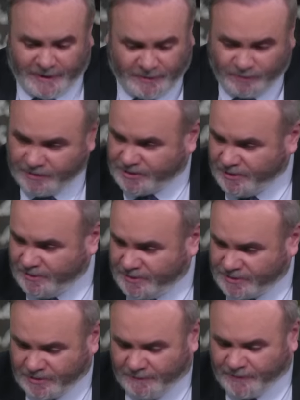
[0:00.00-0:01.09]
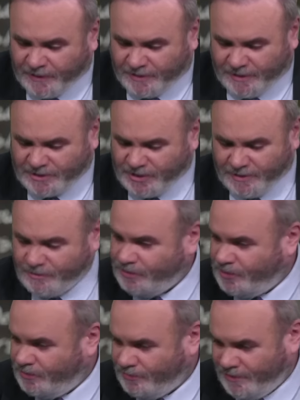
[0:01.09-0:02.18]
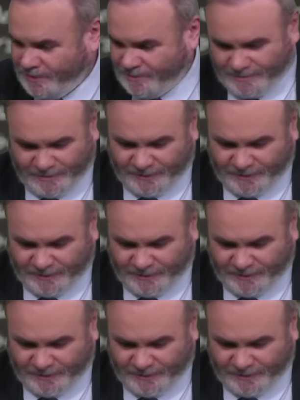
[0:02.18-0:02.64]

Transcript: And we see this, actually, could you read?